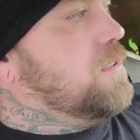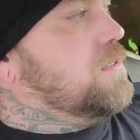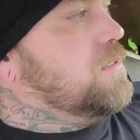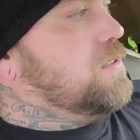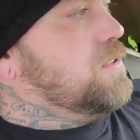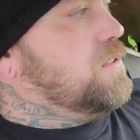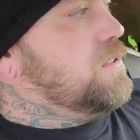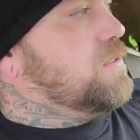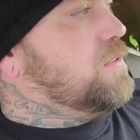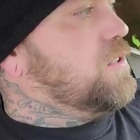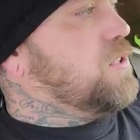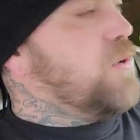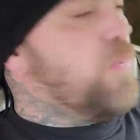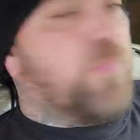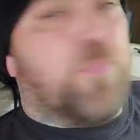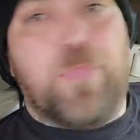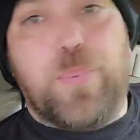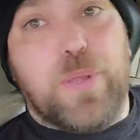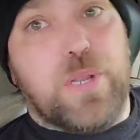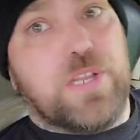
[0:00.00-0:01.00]
you know, the
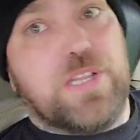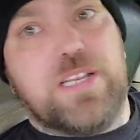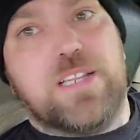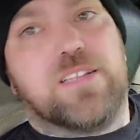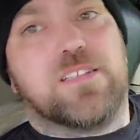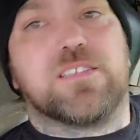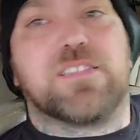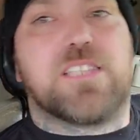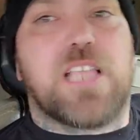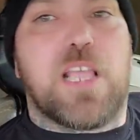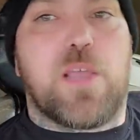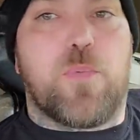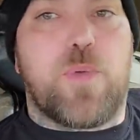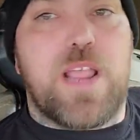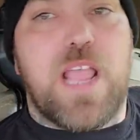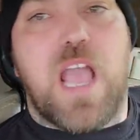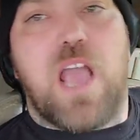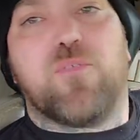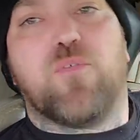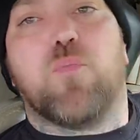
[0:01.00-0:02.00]
ability to say we
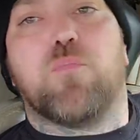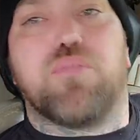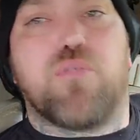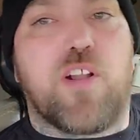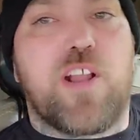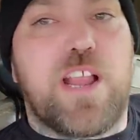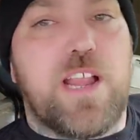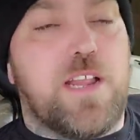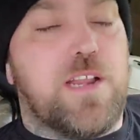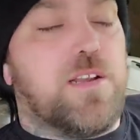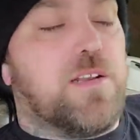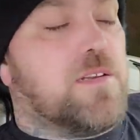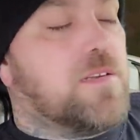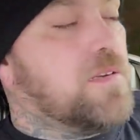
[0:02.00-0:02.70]
have a brain.